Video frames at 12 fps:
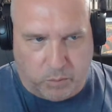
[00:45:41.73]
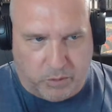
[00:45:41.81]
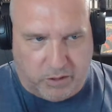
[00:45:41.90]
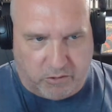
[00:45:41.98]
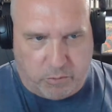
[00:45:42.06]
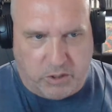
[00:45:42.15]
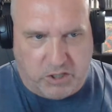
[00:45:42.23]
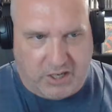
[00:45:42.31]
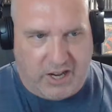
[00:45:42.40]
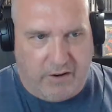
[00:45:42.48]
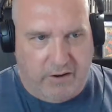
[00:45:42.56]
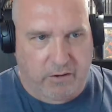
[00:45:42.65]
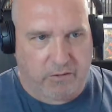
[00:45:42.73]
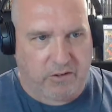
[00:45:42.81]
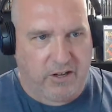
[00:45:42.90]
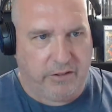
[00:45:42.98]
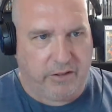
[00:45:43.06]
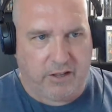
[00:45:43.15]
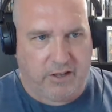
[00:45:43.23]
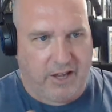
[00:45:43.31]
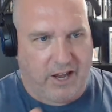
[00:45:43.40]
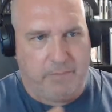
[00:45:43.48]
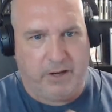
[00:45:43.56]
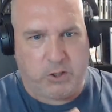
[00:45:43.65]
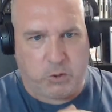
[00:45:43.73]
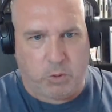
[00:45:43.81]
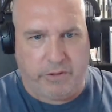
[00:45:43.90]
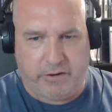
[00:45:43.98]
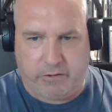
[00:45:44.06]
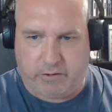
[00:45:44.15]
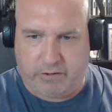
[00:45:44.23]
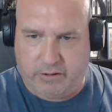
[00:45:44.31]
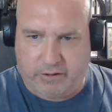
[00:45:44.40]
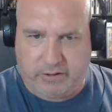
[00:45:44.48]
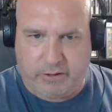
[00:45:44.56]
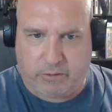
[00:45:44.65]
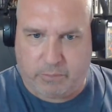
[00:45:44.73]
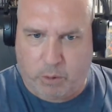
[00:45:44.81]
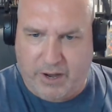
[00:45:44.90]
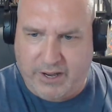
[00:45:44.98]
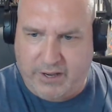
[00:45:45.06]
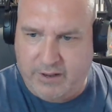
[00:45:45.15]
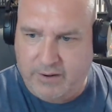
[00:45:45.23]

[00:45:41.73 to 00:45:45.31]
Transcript: you're switching characters, you got to make sure that there's a break,